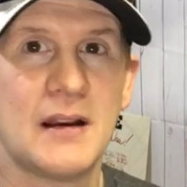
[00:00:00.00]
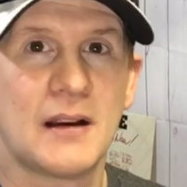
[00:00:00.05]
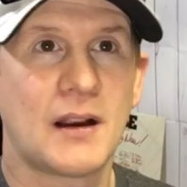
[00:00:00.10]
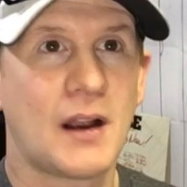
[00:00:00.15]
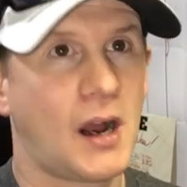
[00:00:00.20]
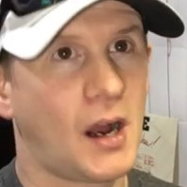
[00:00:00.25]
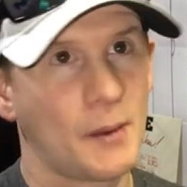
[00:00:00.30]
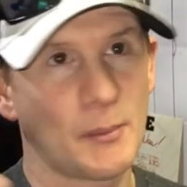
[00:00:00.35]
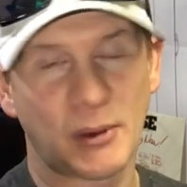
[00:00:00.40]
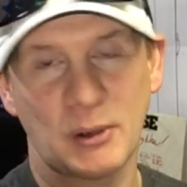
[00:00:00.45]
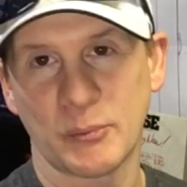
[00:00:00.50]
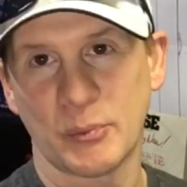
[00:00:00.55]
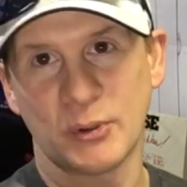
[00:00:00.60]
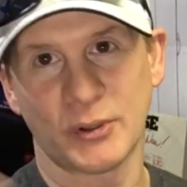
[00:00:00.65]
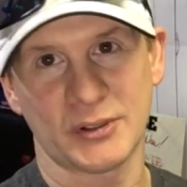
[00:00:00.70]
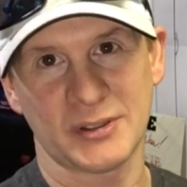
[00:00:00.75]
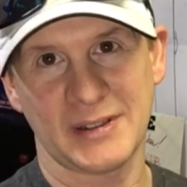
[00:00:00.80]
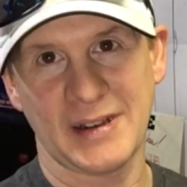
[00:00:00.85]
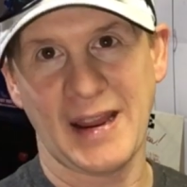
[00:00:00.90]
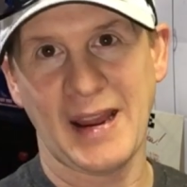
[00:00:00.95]
Comic
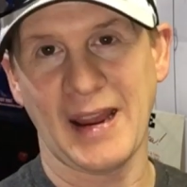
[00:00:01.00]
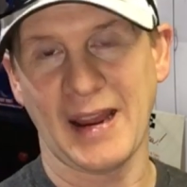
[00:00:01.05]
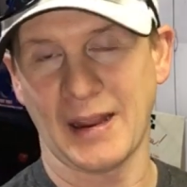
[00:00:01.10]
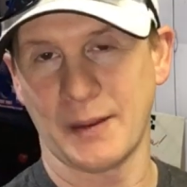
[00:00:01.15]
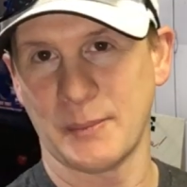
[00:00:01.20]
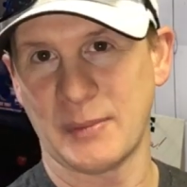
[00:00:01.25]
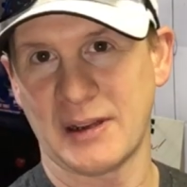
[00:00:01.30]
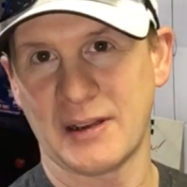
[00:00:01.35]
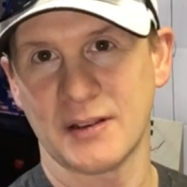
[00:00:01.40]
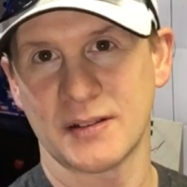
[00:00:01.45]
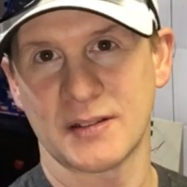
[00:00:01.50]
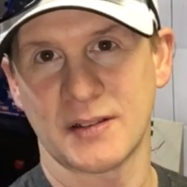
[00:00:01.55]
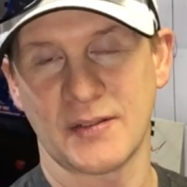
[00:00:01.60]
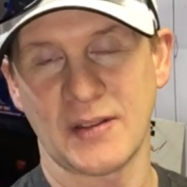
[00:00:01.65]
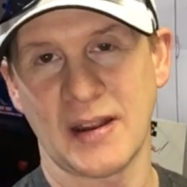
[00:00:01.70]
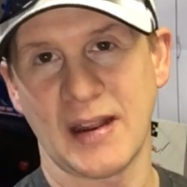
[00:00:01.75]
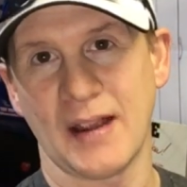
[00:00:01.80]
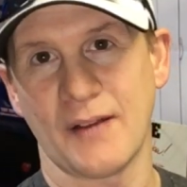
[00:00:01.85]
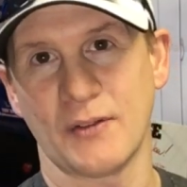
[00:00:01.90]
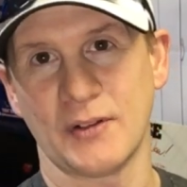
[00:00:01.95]
books can't because of
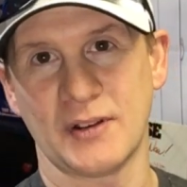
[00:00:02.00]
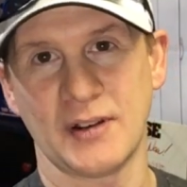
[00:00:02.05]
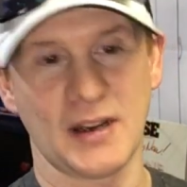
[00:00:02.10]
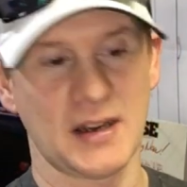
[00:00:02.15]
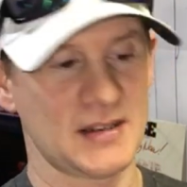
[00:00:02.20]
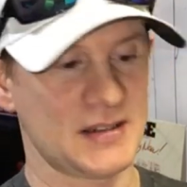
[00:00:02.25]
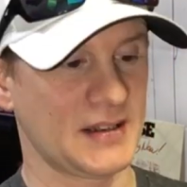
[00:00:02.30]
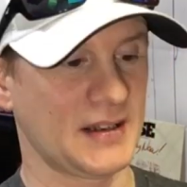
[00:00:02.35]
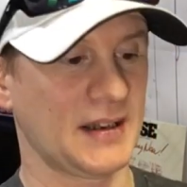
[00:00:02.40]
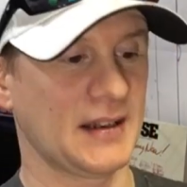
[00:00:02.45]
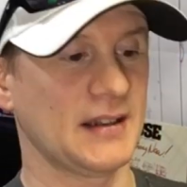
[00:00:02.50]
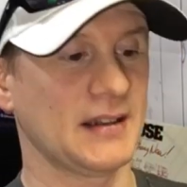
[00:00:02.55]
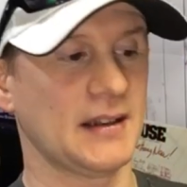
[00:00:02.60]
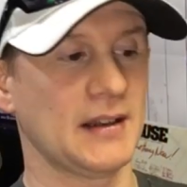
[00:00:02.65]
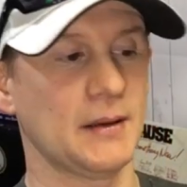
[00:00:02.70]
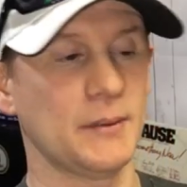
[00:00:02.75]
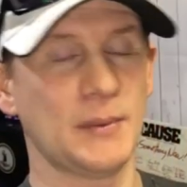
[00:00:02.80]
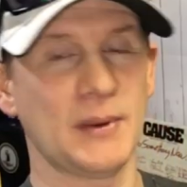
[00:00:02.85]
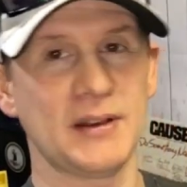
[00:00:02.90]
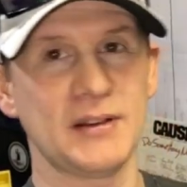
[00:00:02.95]
the advertising in
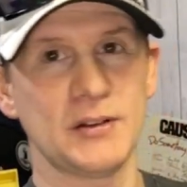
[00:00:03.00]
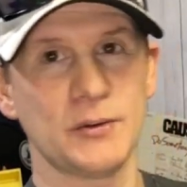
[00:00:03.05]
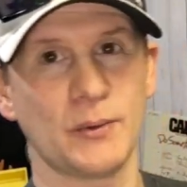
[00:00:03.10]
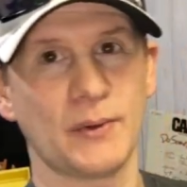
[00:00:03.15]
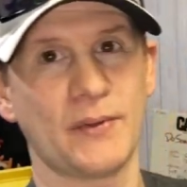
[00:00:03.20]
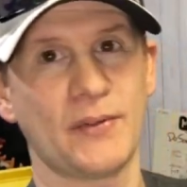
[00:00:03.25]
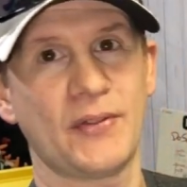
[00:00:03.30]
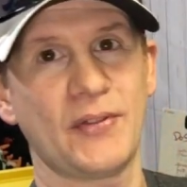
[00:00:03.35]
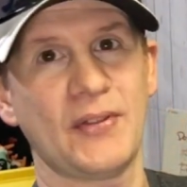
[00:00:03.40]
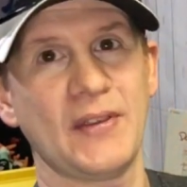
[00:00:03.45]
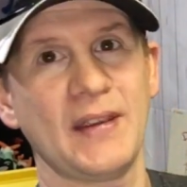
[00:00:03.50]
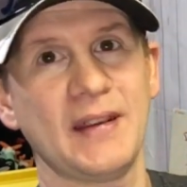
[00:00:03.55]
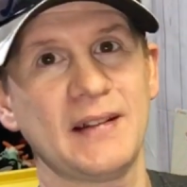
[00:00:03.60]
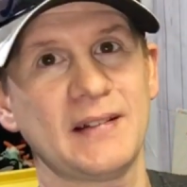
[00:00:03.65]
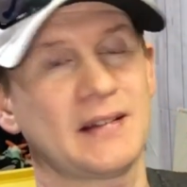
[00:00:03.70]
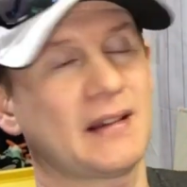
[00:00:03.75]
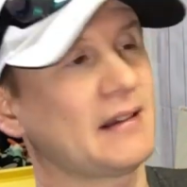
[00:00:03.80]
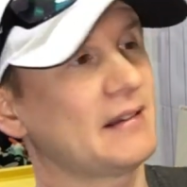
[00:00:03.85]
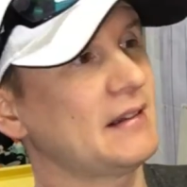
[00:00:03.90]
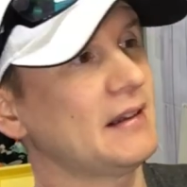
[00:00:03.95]
them. And you would
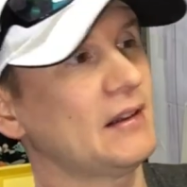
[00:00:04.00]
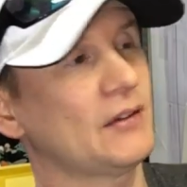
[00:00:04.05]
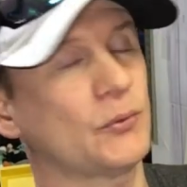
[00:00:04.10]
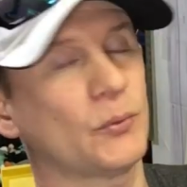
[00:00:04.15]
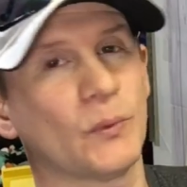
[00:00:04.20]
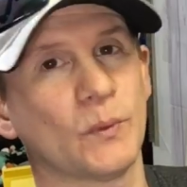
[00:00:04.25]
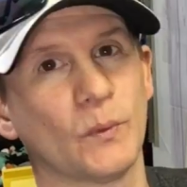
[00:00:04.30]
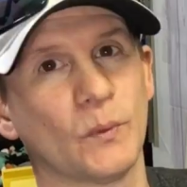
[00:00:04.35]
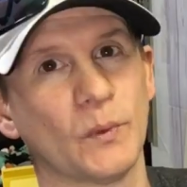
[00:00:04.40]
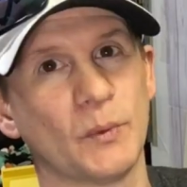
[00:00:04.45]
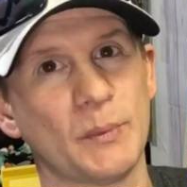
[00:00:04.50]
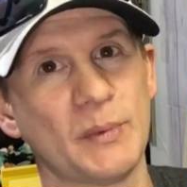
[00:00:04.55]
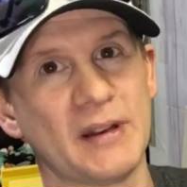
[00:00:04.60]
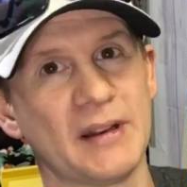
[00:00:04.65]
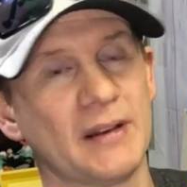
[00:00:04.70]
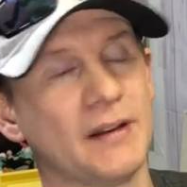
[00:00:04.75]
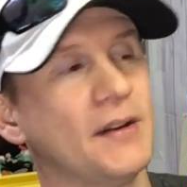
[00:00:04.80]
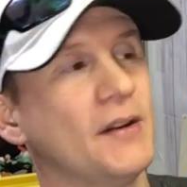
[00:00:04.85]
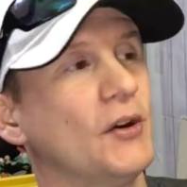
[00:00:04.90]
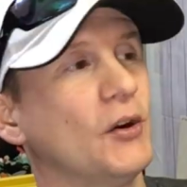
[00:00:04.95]
think that this one would be
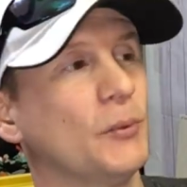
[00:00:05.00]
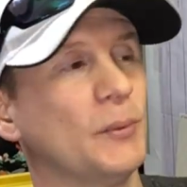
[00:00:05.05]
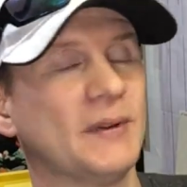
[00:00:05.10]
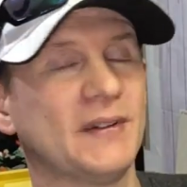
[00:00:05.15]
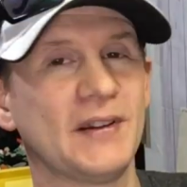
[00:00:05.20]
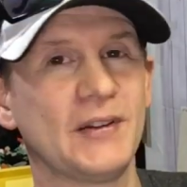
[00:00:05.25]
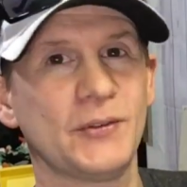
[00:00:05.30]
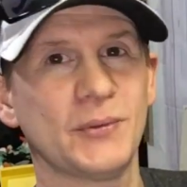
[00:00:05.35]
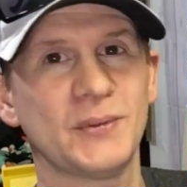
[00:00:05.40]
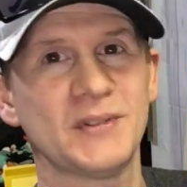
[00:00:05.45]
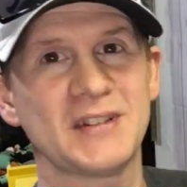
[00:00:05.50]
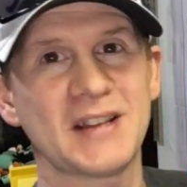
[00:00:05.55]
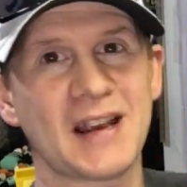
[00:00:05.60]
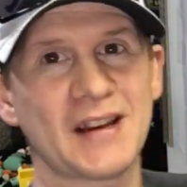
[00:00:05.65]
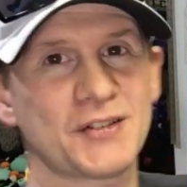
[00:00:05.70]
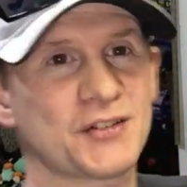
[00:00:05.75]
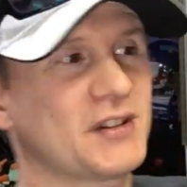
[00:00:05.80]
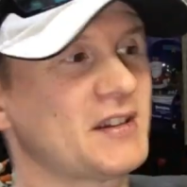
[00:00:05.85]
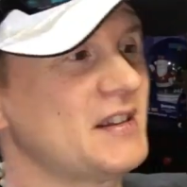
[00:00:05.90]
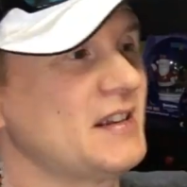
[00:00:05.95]
a no, but this one's
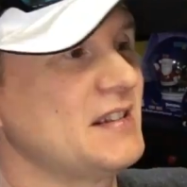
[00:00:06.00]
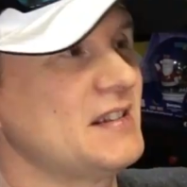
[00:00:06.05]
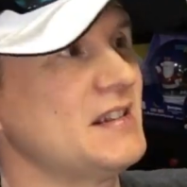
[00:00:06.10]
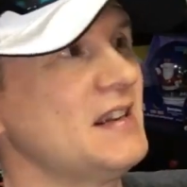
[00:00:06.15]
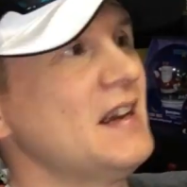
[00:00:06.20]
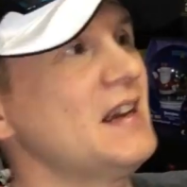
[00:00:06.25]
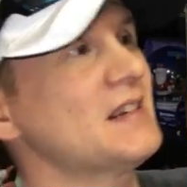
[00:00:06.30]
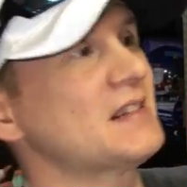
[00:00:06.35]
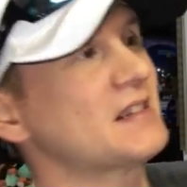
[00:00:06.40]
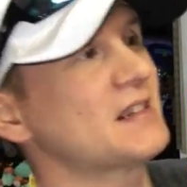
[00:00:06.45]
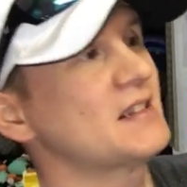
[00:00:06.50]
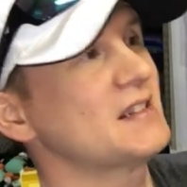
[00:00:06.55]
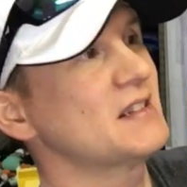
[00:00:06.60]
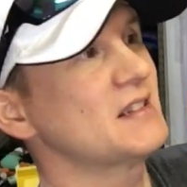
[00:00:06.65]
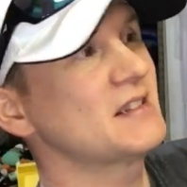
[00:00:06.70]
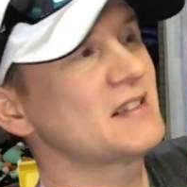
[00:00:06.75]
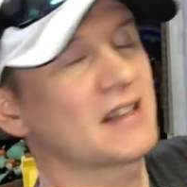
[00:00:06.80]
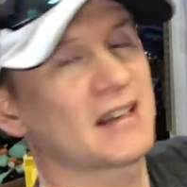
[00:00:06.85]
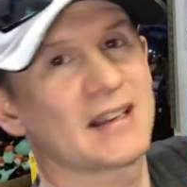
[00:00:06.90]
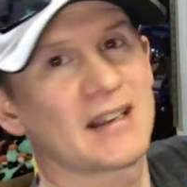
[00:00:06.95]
actually a yes because
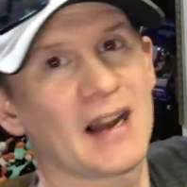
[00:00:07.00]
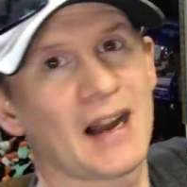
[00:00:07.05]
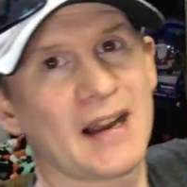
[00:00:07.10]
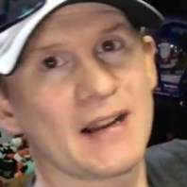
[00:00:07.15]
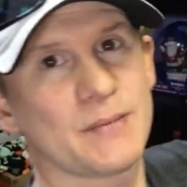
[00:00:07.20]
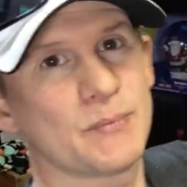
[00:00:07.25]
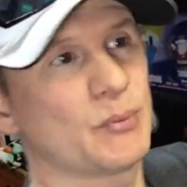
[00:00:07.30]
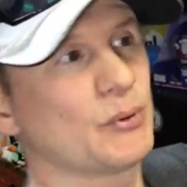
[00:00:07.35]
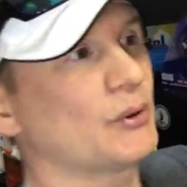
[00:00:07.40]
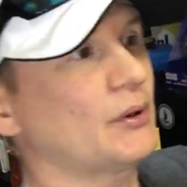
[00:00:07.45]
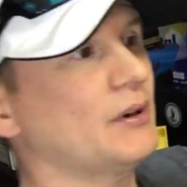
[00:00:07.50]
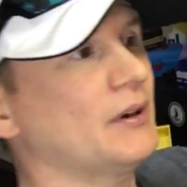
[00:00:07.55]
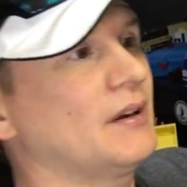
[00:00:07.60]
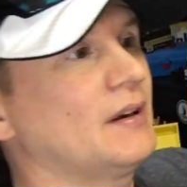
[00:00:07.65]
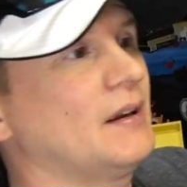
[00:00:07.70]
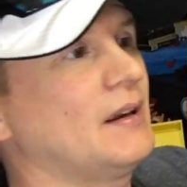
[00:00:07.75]
it's a guidebook